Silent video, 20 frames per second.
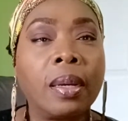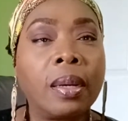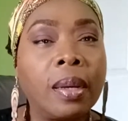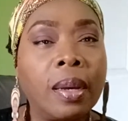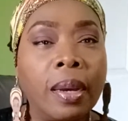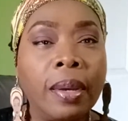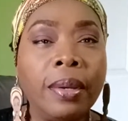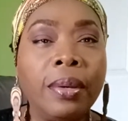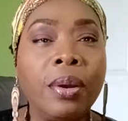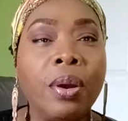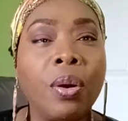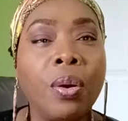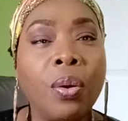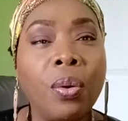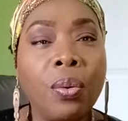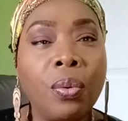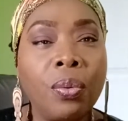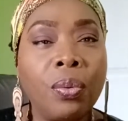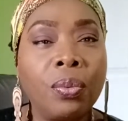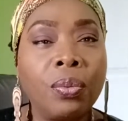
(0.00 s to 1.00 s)
I
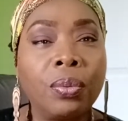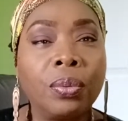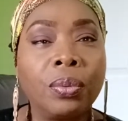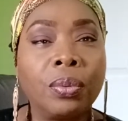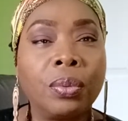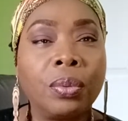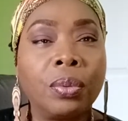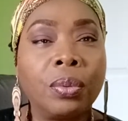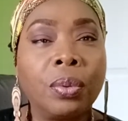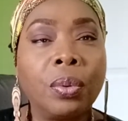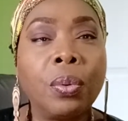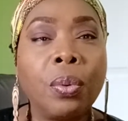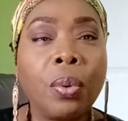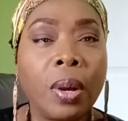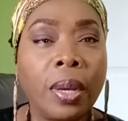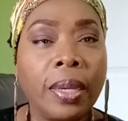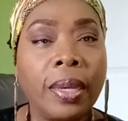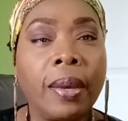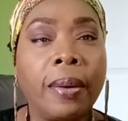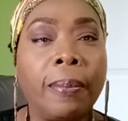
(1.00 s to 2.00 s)
know who
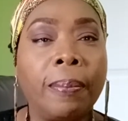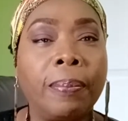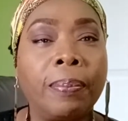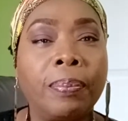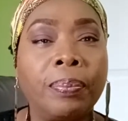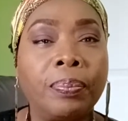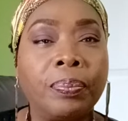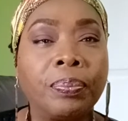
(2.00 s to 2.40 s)
I am.